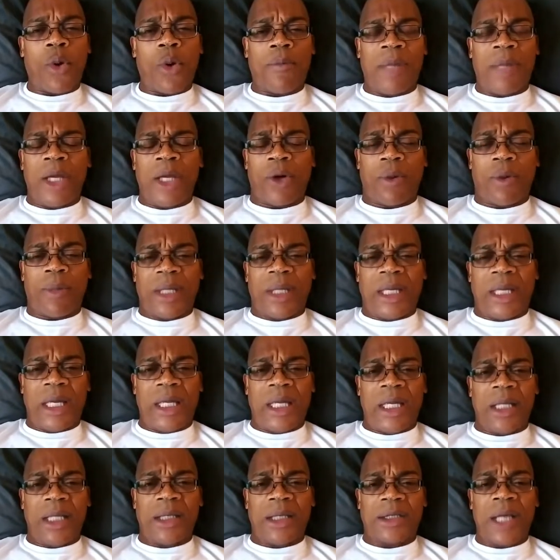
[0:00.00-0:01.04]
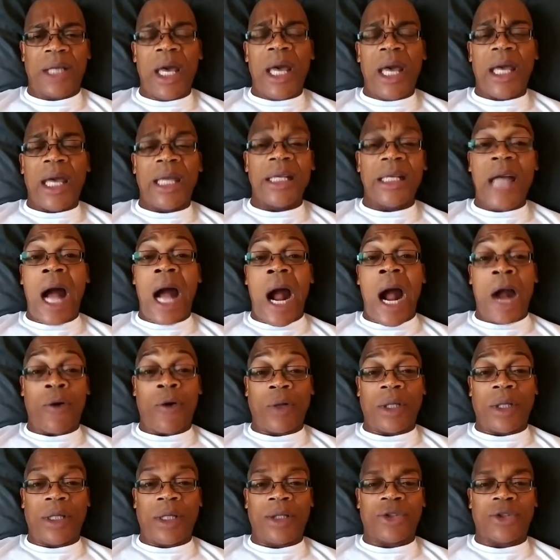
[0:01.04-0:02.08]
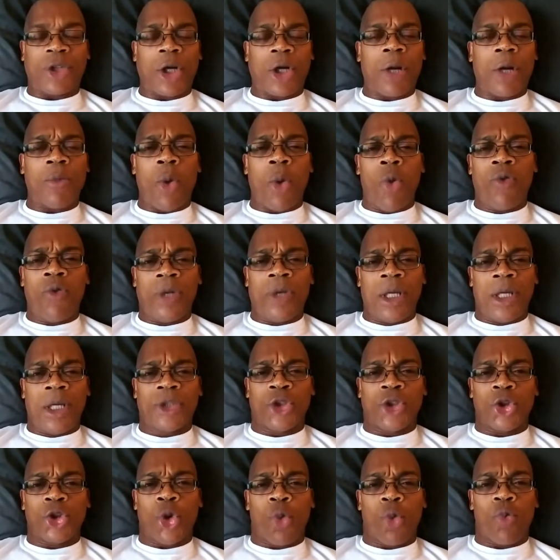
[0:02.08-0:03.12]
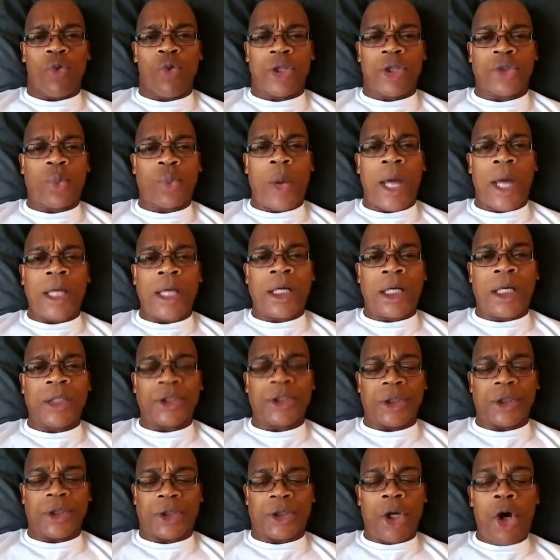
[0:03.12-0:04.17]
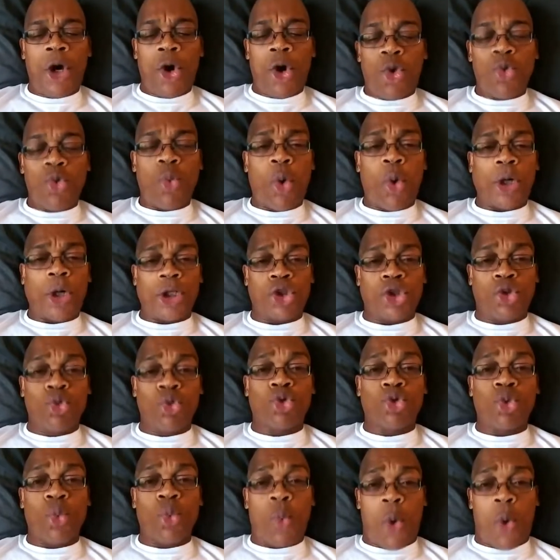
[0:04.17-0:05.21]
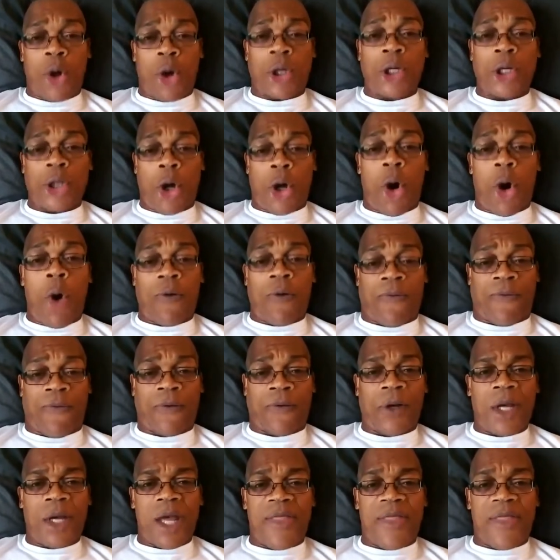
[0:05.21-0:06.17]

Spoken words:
meager beginnings in Ireland to come over here to your rich white cousins who wanted you to work it off.